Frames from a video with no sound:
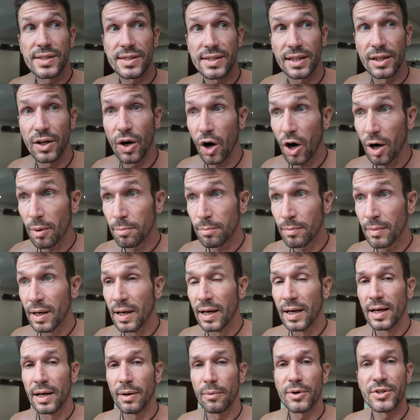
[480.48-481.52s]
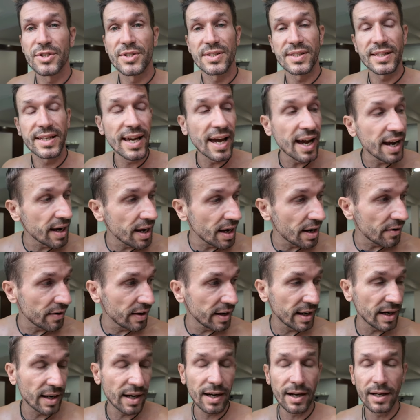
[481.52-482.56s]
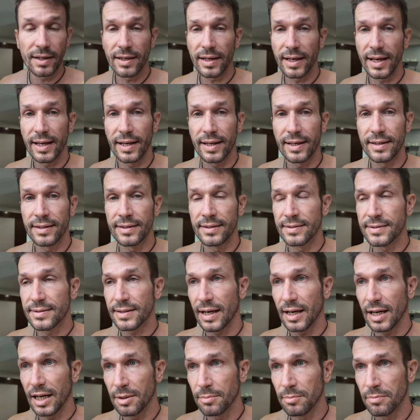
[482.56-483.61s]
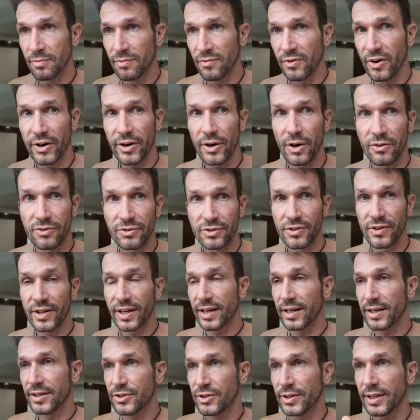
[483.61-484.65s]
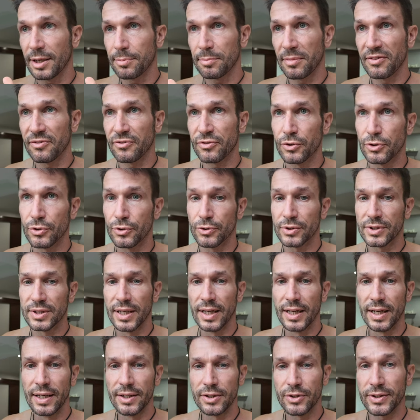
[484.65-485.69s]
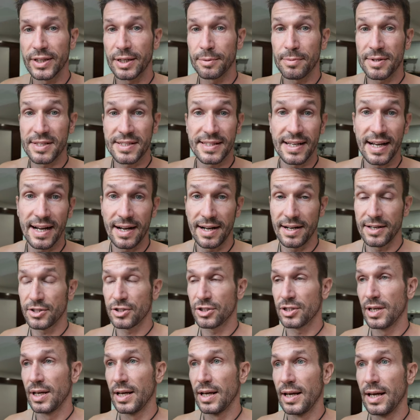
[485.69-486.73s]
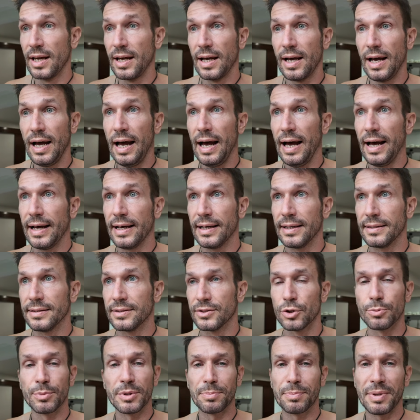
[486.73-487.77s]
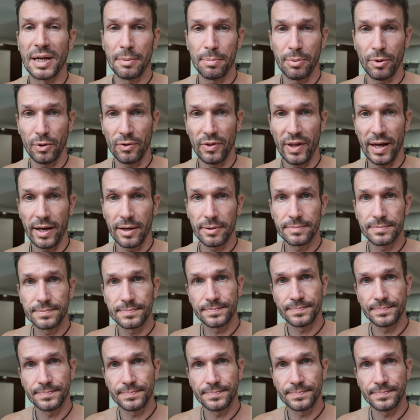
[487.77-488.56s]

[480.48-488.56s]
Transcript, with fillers: Silom, which is a gay area, and I'm very often there to get my food, to get massage, and to meet people there.